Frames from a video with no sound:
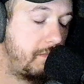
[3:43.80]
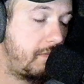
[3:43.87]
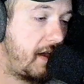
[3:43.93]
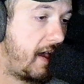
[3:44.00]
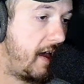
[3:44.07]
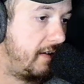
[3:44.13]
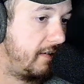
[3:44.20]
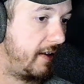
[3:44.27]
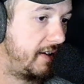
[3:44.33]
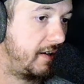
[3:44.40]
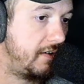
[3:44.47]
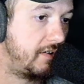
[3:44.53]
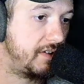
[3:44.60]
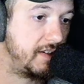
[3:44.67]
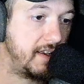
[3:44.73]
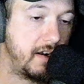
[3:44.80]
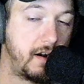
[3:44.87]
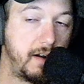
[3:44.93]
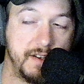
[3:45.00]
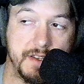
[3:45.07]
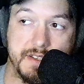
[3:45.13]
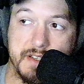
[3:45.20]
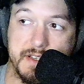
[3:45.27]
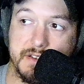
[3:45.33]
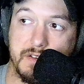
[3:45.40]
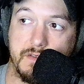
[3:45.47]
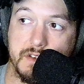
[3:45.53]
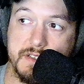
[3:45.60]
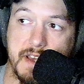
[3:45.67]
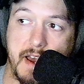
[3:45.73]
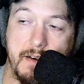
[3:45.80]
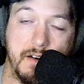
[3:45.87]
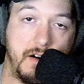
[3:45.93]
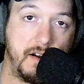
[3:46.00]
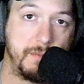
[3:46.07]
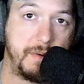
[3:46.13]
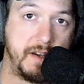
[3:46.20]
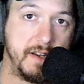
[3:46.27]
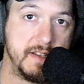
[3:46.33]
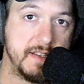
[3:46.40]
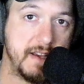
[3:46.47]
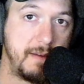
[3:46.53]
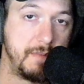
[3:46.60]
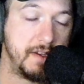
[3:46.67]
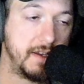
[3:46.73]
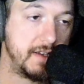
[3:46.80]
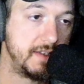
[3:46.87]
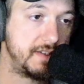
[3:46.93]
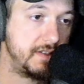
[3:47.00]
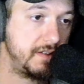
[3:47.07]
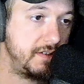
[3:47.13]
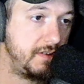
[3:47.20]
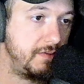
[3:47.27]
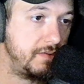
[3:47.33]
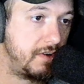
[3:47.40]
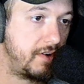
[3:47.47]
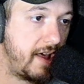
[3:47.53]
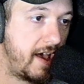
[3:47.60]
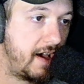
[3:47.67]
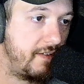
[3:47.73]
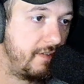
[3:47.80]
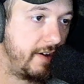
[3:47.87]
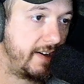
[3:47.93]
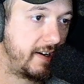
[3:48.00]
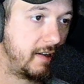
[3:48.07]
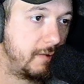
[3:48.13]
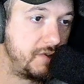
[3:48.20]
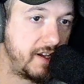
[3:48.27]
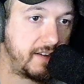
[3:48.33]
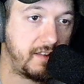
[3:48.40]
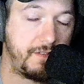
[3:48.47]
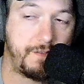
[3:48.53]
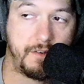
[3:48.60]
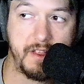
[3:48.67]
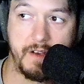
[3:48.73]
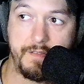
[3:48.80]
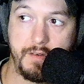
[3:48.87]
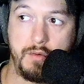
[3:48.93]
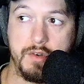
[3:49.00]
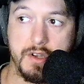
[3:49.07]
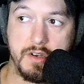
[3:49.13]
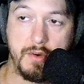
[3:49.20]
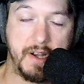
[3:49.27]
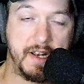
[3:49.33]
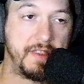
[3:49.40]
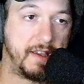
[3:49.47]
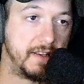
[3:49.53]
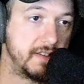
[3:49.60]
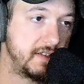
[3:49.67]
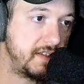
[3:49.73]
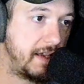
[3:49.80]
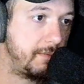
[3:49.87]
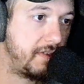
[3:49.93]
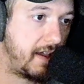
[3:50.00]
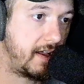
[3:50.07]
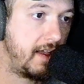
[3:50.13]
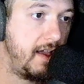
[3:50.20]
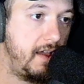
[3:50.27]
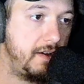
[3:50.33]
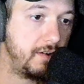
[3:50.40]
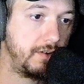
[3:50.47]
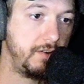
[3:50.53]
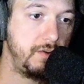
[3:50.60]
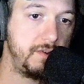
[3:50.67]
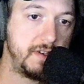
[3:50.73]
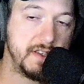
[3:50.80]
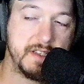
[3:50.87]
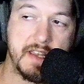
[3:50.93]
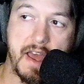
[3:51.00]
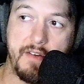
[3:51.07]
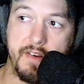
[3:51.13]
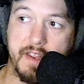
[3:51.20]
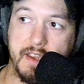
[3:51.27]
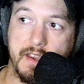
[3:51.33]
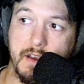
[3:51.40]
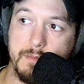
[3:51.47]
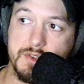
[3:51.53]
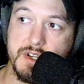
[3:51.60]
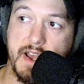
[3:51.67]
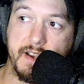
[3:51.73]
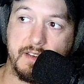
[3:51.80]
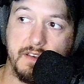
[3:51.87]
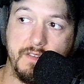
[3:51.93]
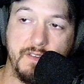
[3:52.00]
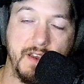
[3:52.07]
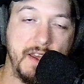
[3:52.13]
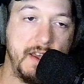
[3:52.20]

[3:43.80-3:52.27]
And like you get heart disease over time, a long period of time because you don't have like an objective for that food to do anything. It's the same thing. Your loot doesn't have any objective,